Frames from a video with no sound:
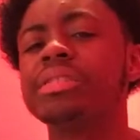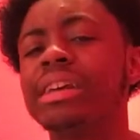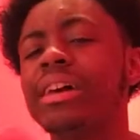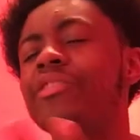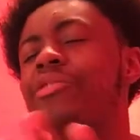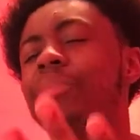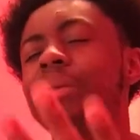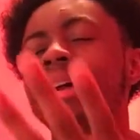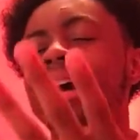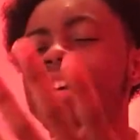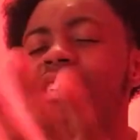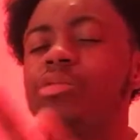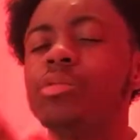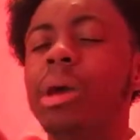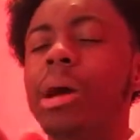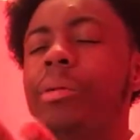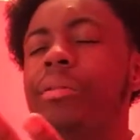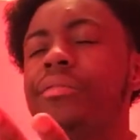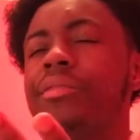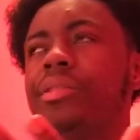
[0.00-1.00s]
Savage. Probably asking
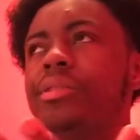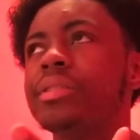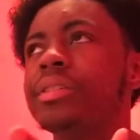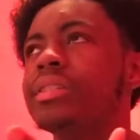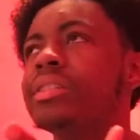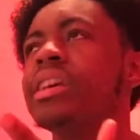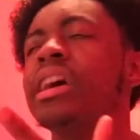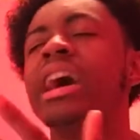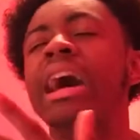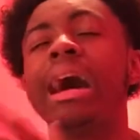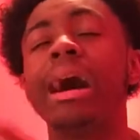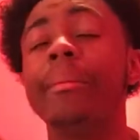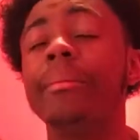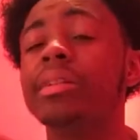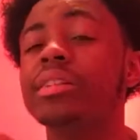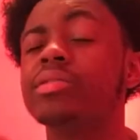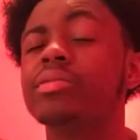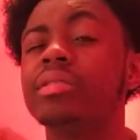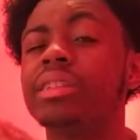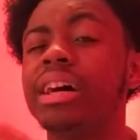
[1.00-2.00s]
why I'm reviewing this. I've
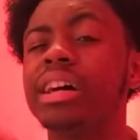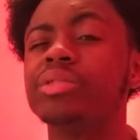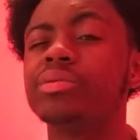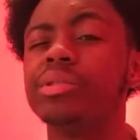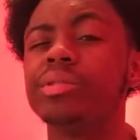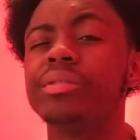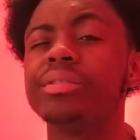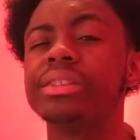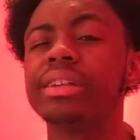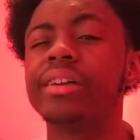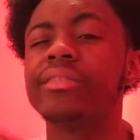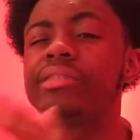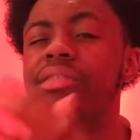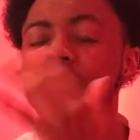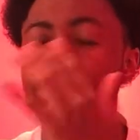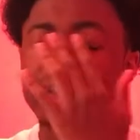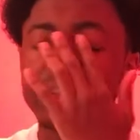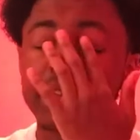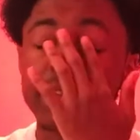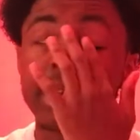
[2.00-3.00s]
been listening to a lot of 21 Savage
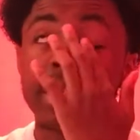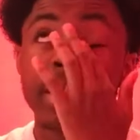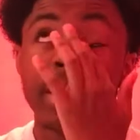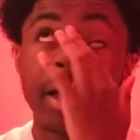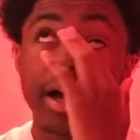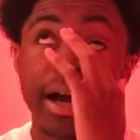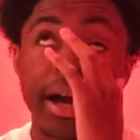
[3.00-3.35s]
lately.